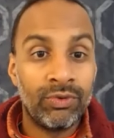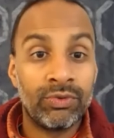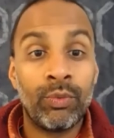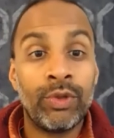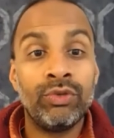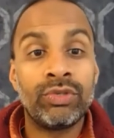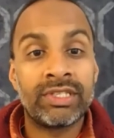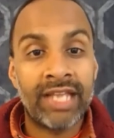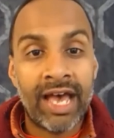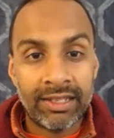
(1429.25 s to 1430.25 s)
So when you
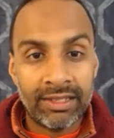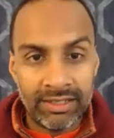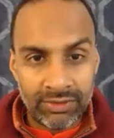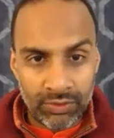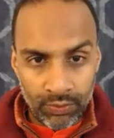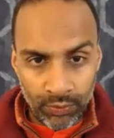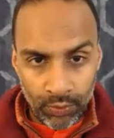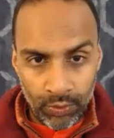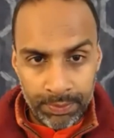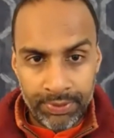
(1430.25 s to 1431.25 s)
start this
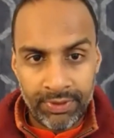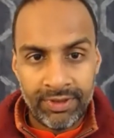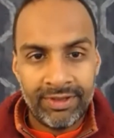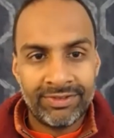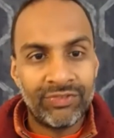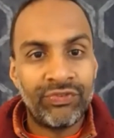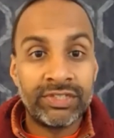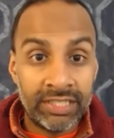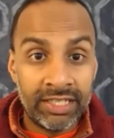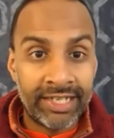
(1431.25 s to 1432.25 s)
group, the
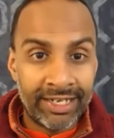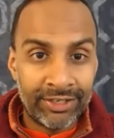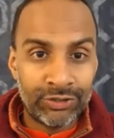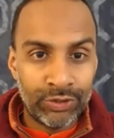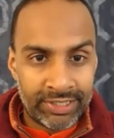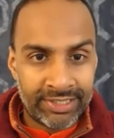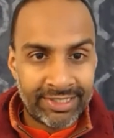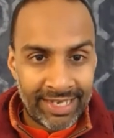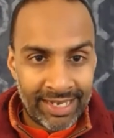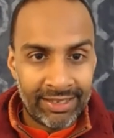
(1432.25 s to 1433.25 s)
facilitator should
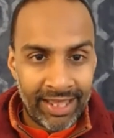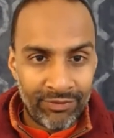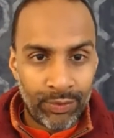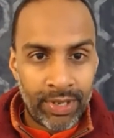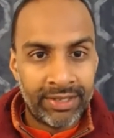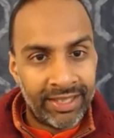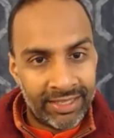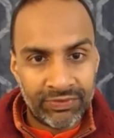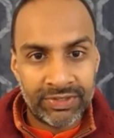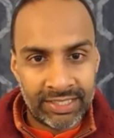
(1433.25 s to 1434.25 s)
tell everyone they're
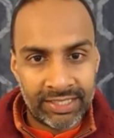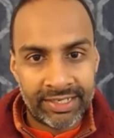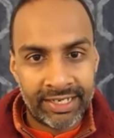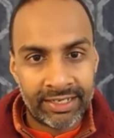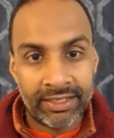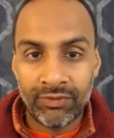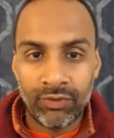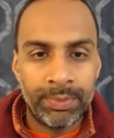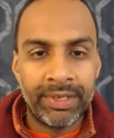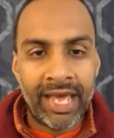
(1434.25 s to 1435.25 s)
the facilitator. They've
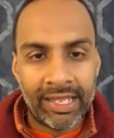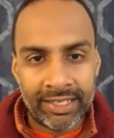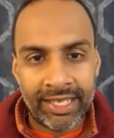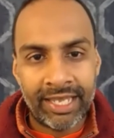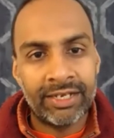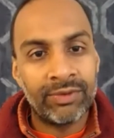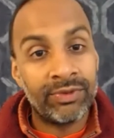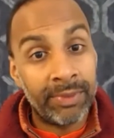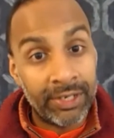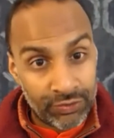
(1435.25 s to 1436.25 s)
all been allocated and they've
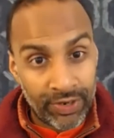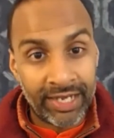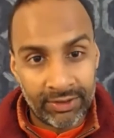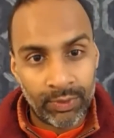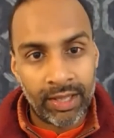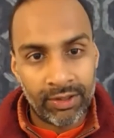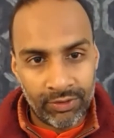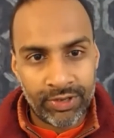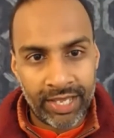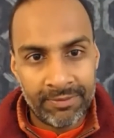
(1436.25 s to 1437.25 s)
been trained as well,
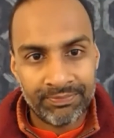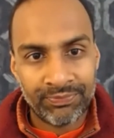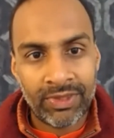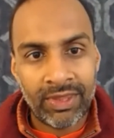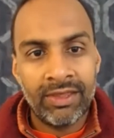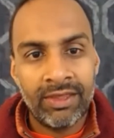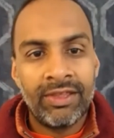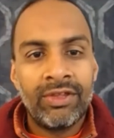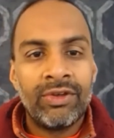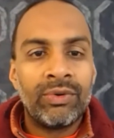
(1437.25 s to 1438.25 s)
okay?
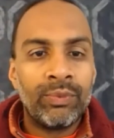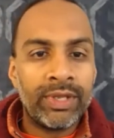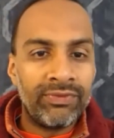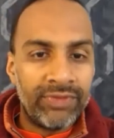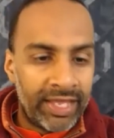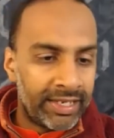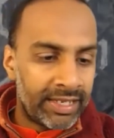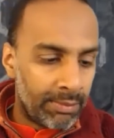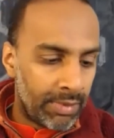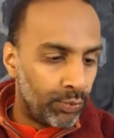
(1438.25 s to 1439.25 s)
We've then
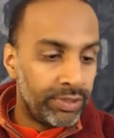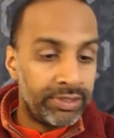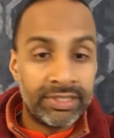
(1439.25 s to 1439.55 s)
come up with